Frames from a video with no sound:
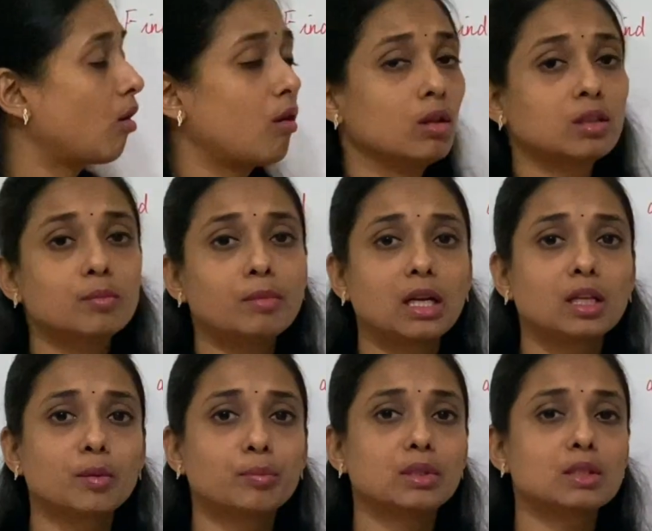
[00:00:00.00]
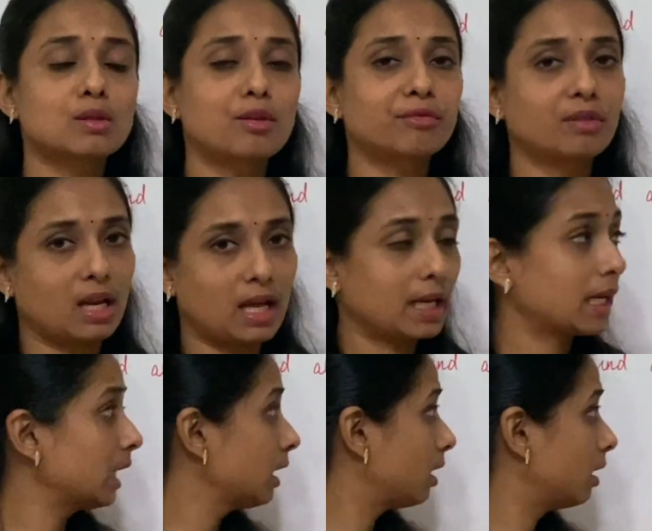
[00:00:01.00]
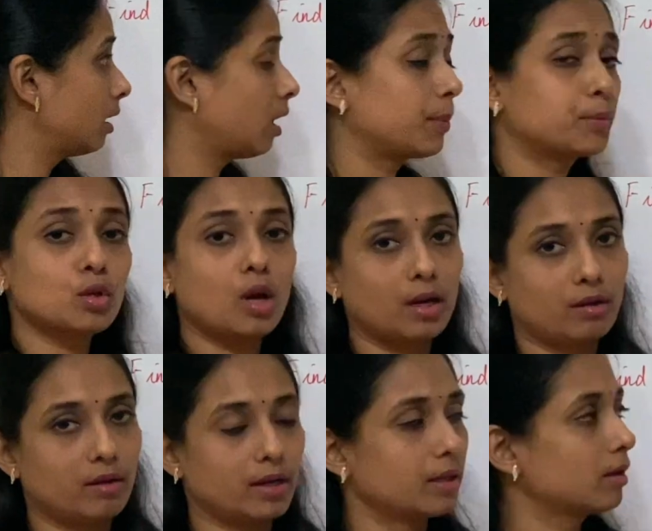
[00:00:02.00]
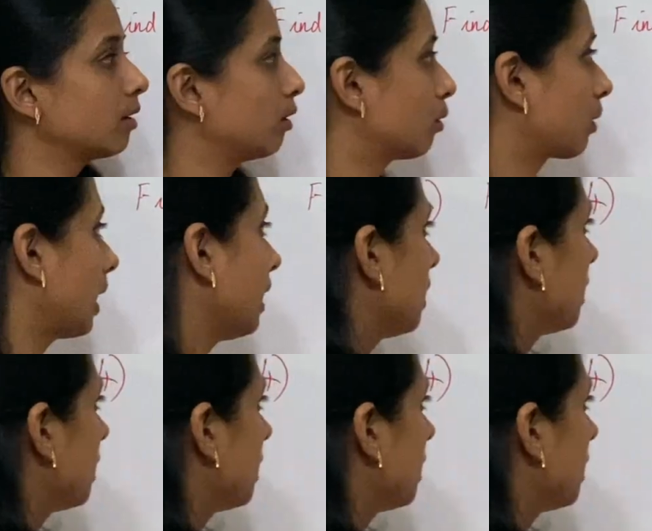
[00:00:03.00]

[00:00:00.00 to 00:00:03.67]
all the multiples of 9 up to 100. Okay.